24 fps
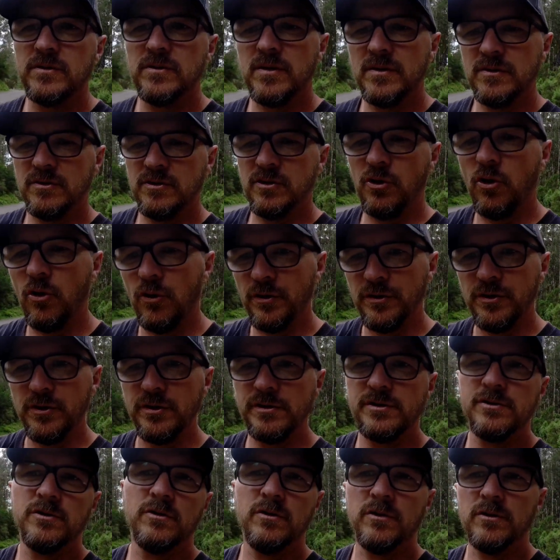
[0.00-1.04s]

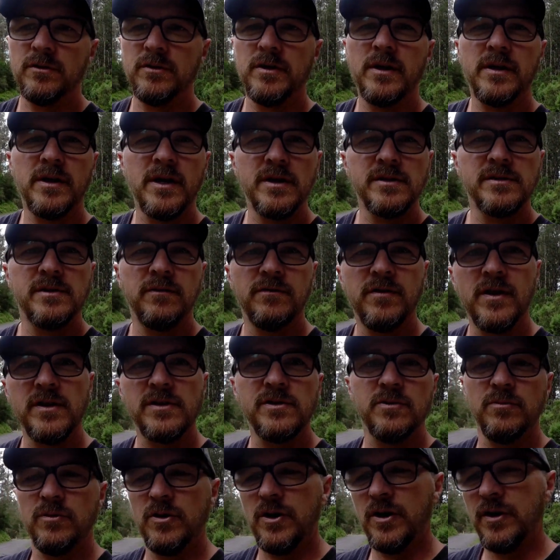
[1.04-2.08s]
tautness, or I guess if that's
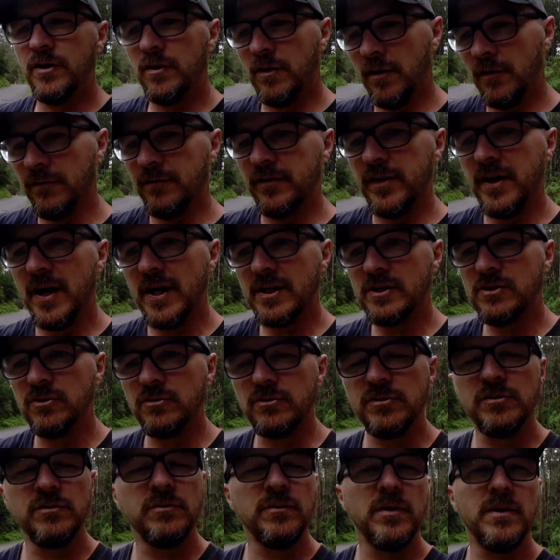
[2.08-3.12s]
a word, of the
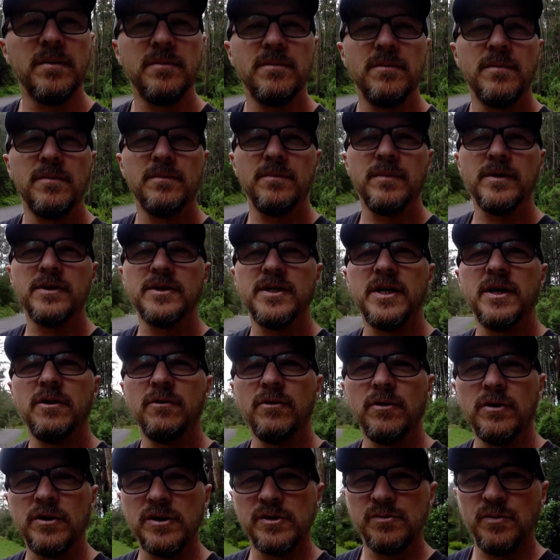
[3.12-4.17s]
actual
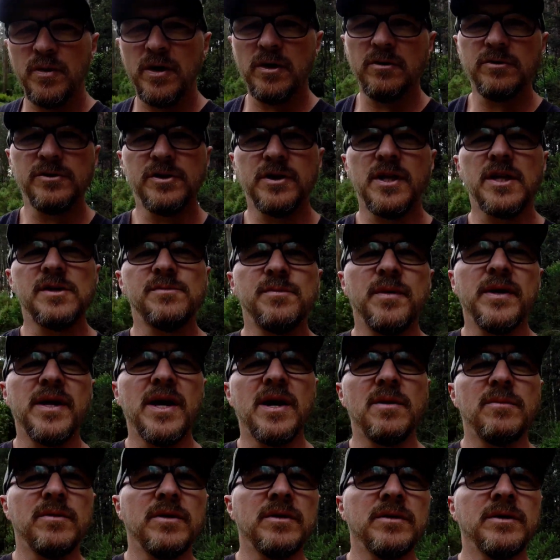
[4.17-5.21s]
material as well. So that's been
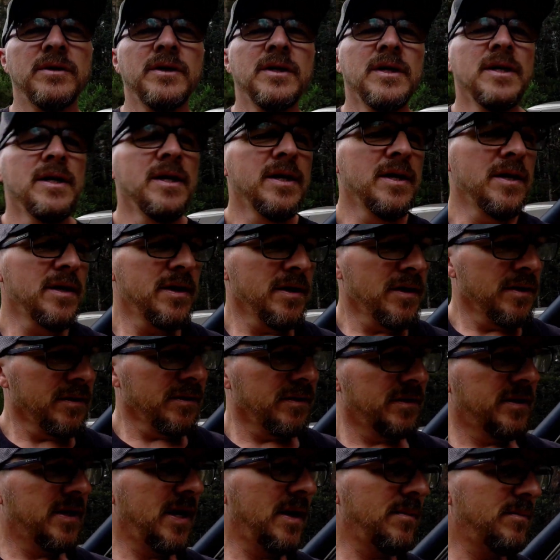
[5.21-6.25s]
able to
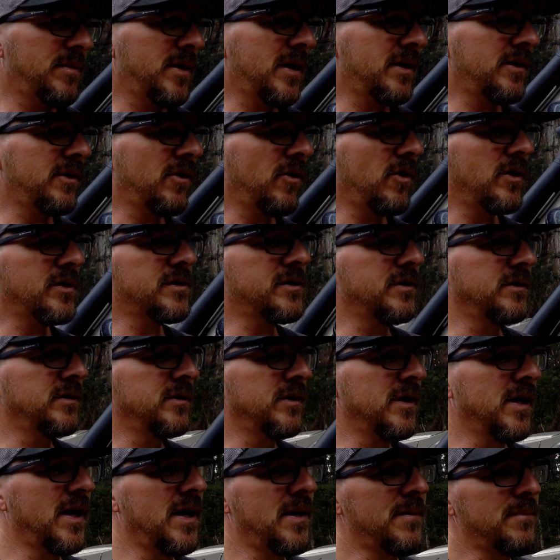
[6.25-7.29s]
keep that nice
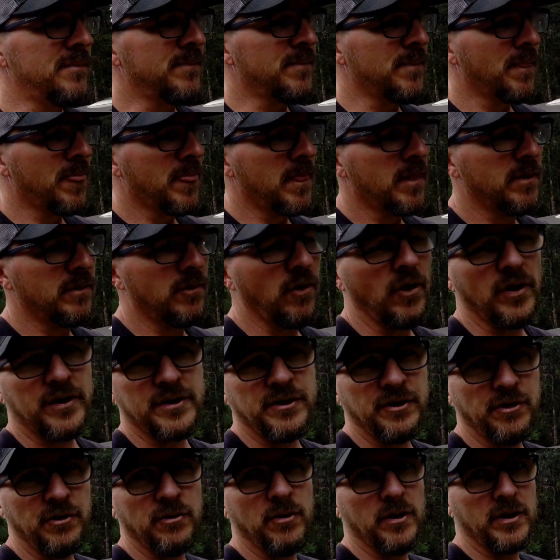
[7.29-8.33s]
and like
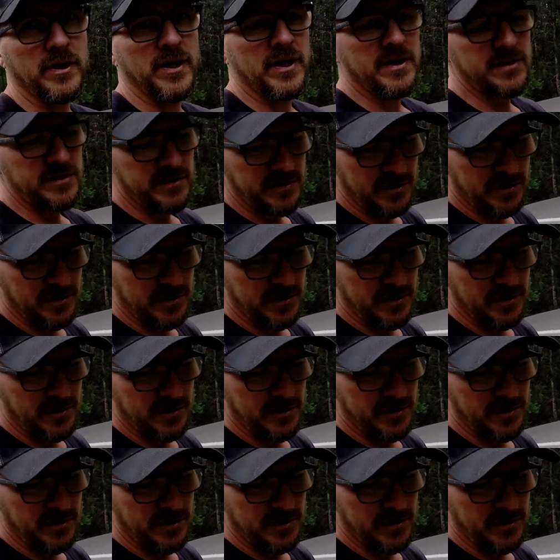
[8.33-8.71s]
new, I guess.